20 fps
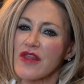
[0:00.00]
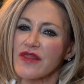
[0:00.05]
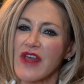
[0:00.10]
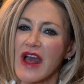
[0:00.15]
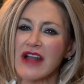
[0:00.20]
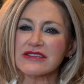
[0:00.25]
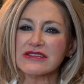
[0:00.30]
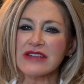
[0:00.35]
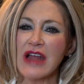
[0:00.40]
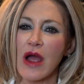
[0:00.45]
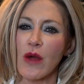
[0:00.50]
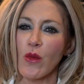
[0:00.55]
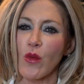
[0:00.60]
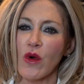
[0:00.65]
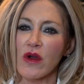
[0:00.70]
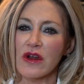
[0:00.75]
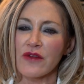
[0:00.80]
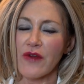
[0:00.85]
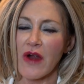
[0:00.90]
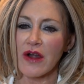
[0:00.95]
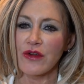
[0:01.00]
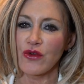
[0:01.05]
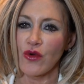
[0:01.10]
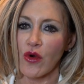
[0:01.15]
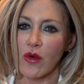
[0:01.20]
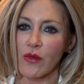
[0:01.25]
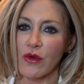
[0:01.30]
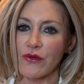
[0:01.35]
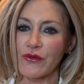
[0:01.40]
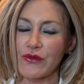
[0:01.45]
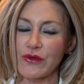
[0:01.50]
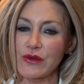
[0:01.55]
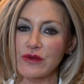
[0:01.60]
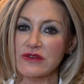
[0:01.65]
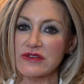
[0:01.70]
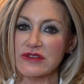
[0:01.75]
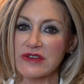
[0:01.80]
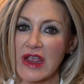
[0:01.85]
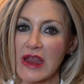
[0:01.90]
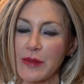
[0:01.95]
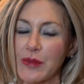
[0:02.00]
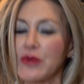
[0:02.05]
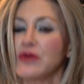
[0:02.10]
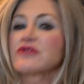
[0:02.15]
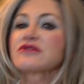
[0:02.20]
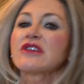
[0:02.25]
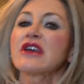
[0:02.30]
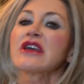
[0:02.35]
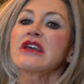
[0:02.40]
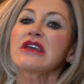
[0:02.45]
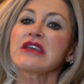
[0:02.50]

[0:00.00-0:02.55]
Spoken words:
that's not one of our normal food staples.